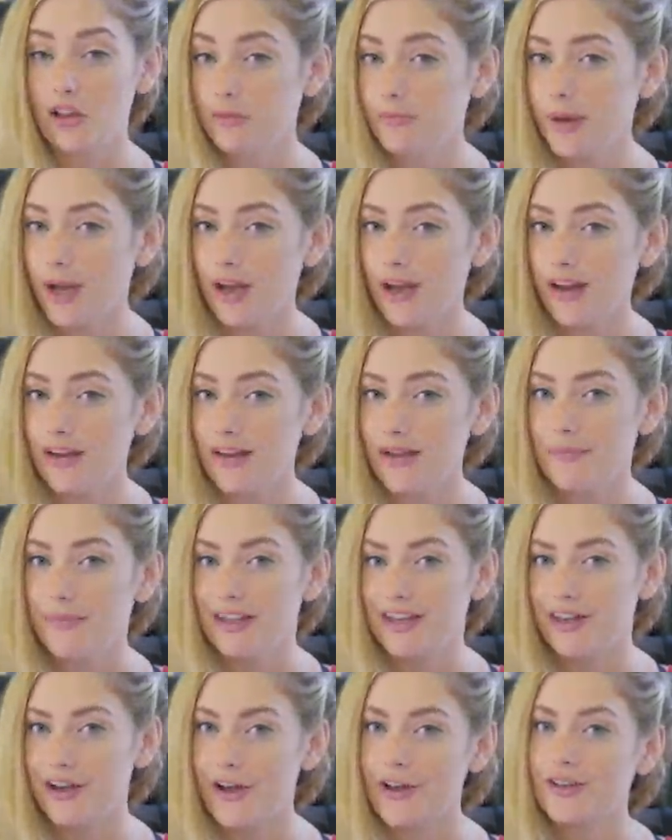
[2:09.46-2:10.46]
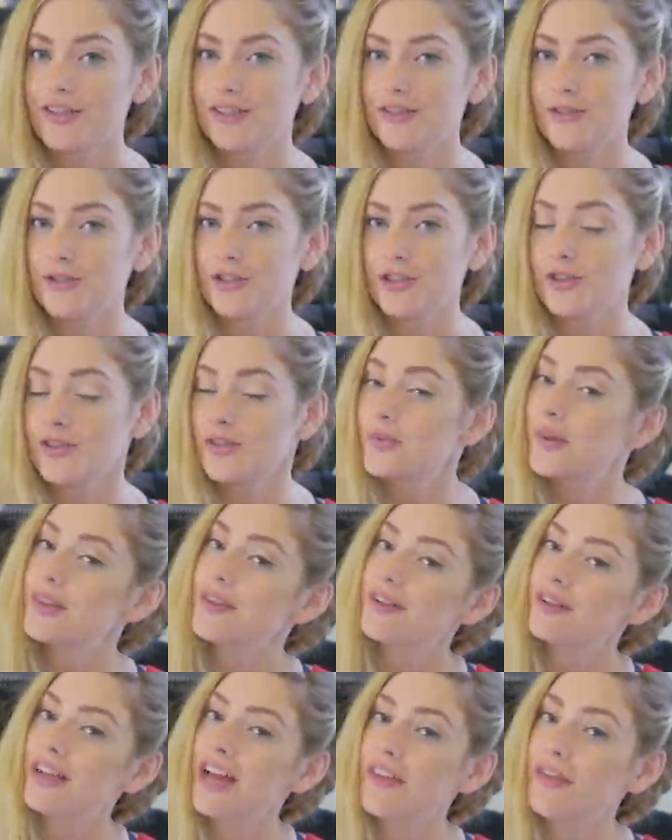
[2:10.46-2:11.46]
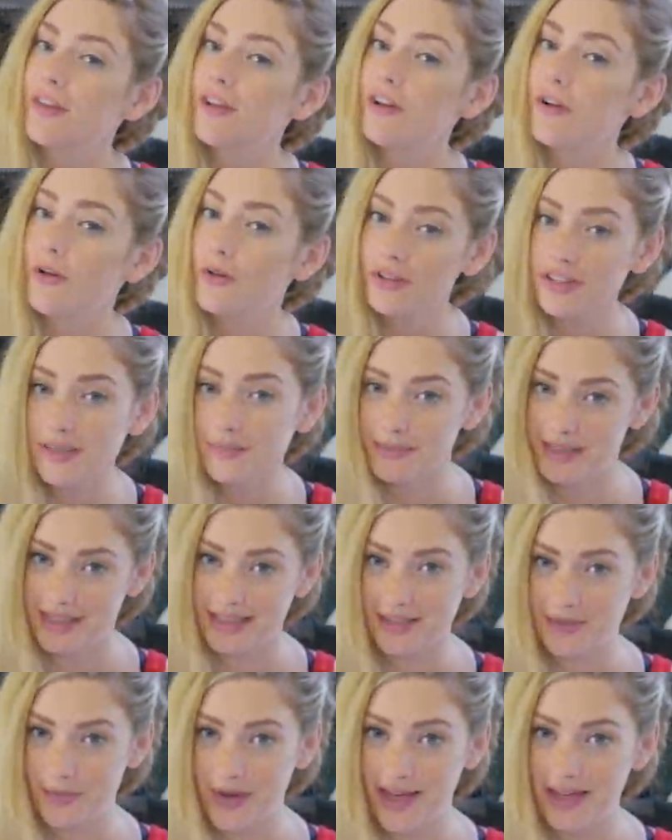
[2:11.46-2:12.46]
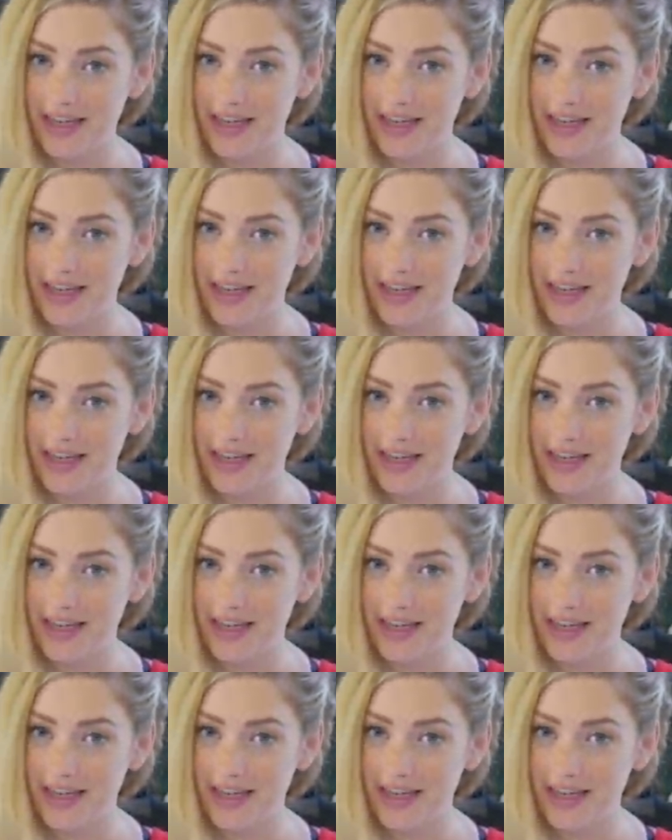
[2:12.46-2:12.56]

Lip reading: health bar, but it also shows whether or not their ultimate is